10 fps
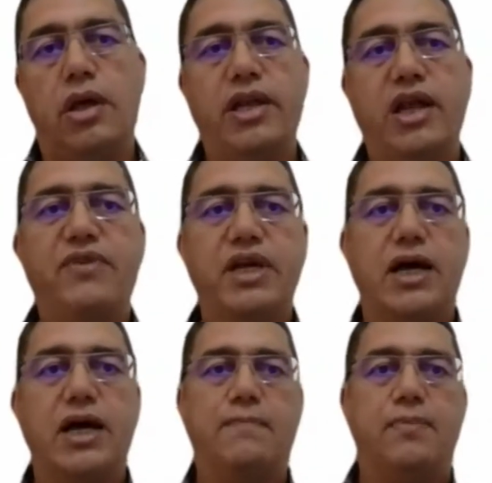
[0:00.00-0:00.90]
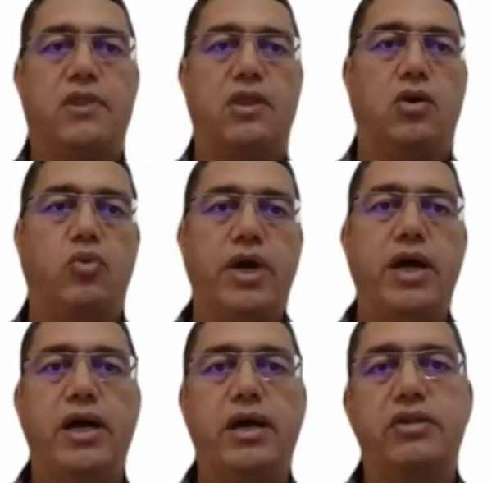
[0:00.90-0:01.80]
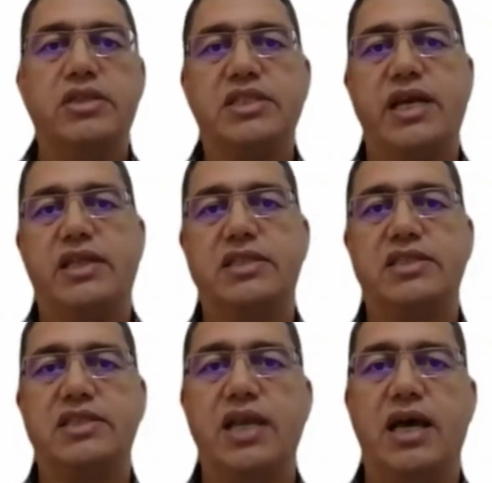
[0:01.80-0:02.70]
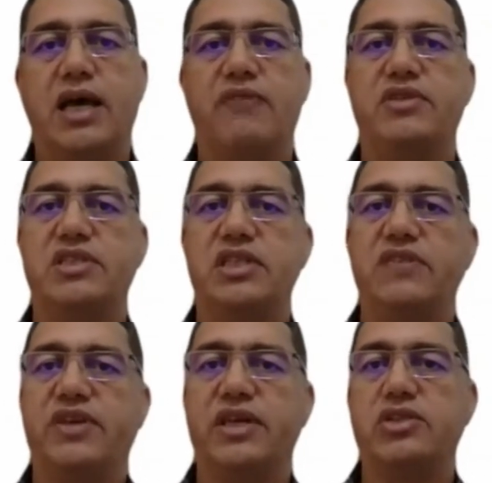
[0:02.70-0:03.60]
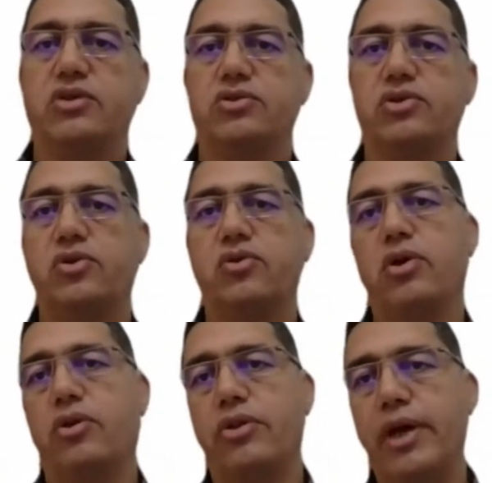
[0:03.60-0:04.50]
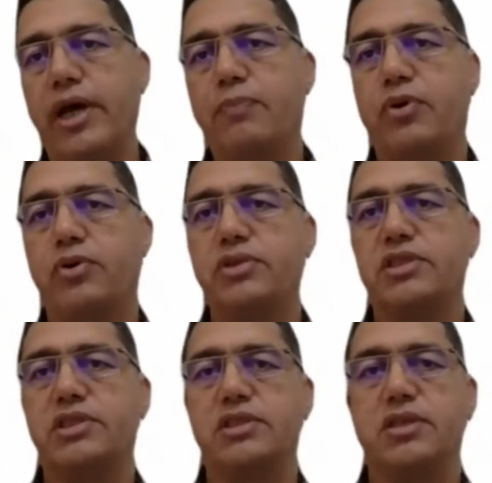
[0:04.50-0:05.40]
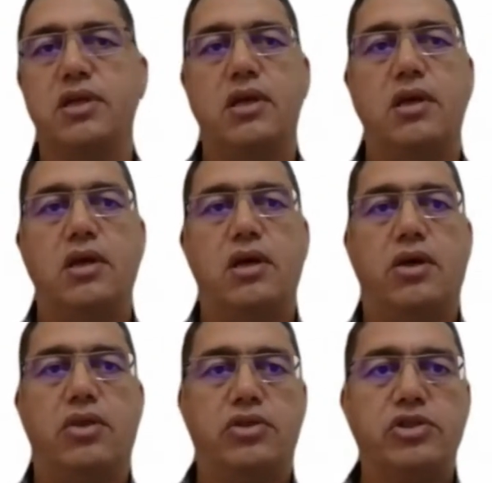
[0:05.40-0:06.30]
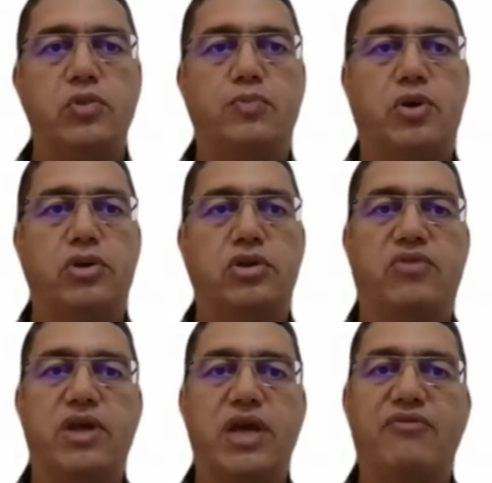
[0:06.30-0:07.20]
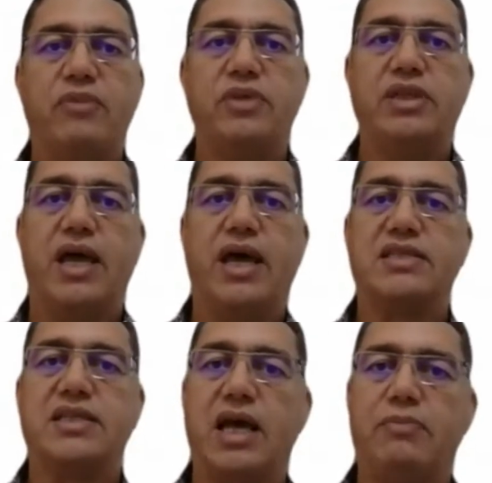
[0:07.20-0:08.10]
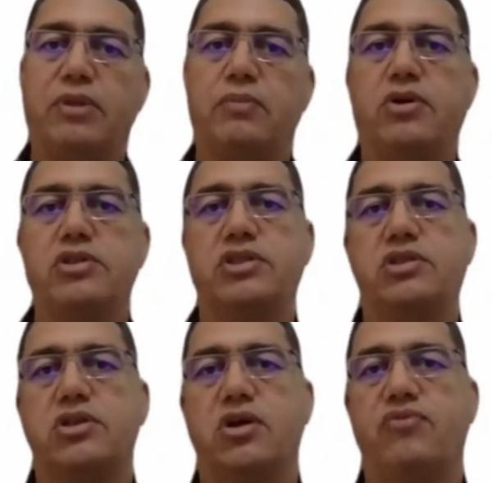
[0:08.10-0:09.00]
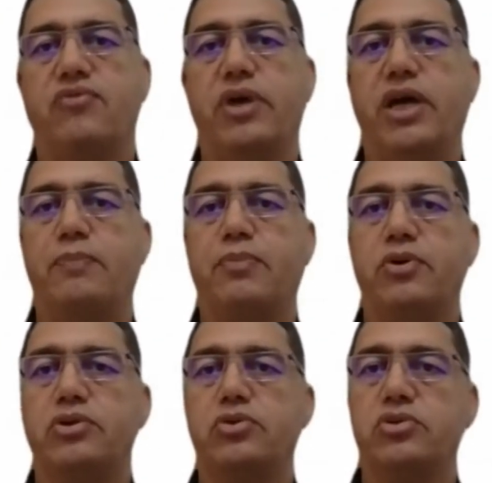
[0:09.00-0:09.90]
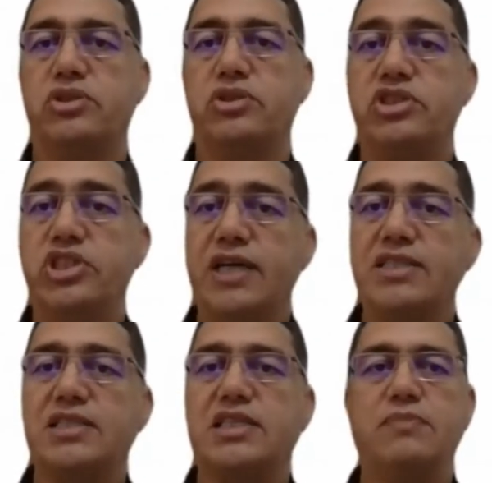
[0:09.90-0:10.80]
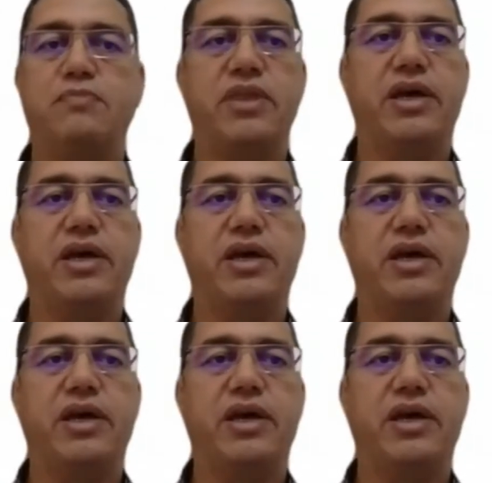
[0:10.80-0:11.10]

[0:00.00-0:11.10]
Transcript: In Africa, where the states still have a significant control on the airports, the support of the government has helped most of the airport to just keep